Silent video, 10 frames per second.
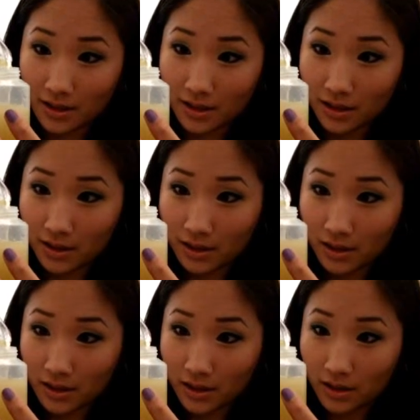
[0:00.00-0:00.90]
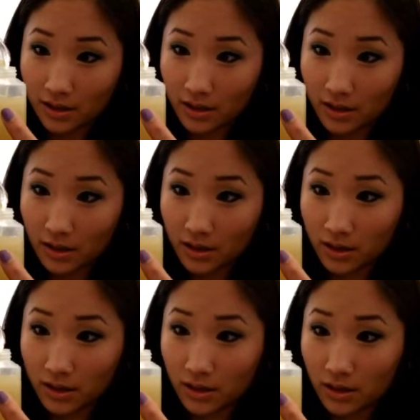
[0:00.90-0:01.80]

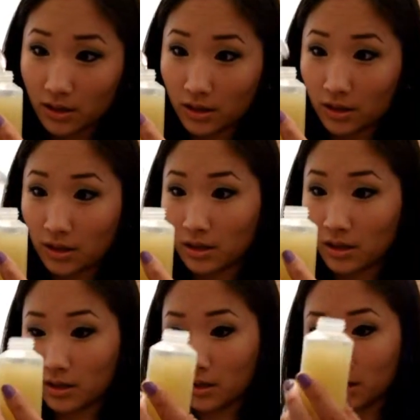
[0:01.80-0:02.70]
(no one is talking)